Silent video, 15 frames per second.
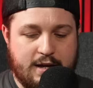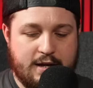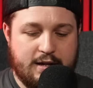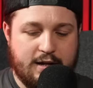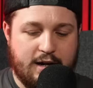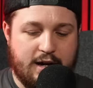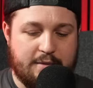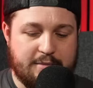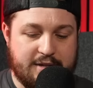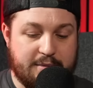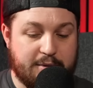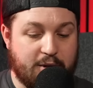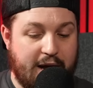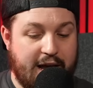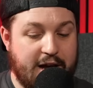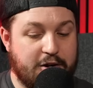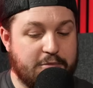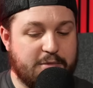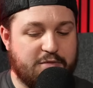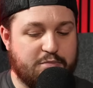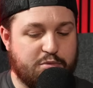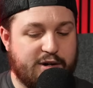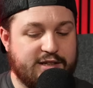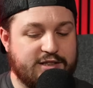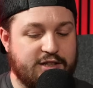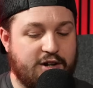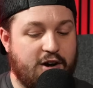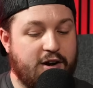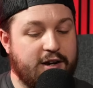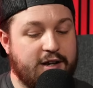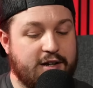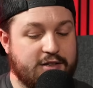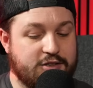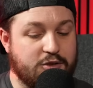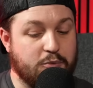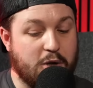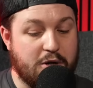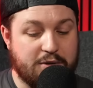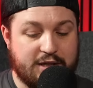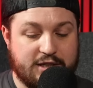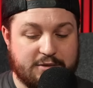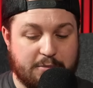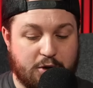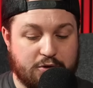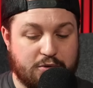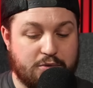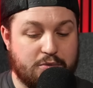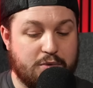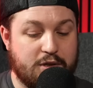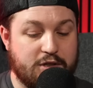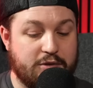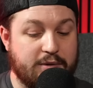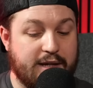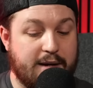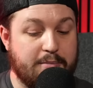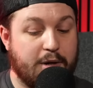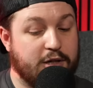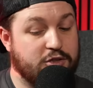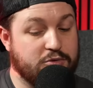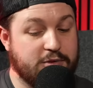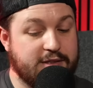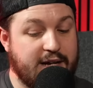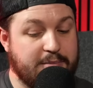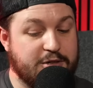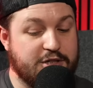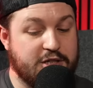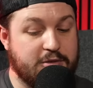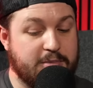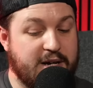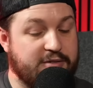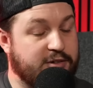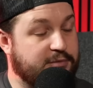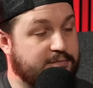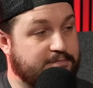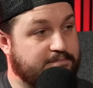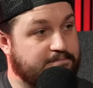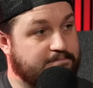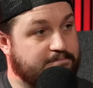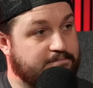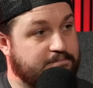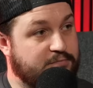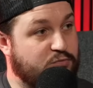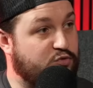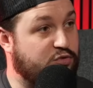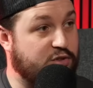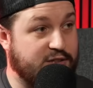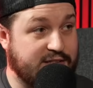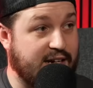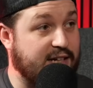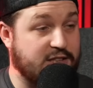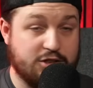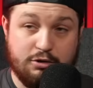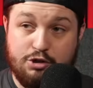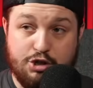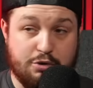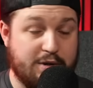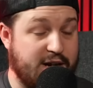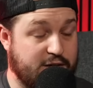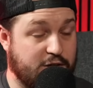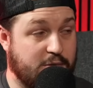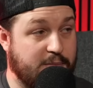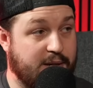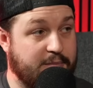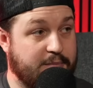Then we've got Helm of Brazen Ire. So World Eaters model, you get -1 damage to the bearer for attacks, so shooting and combat.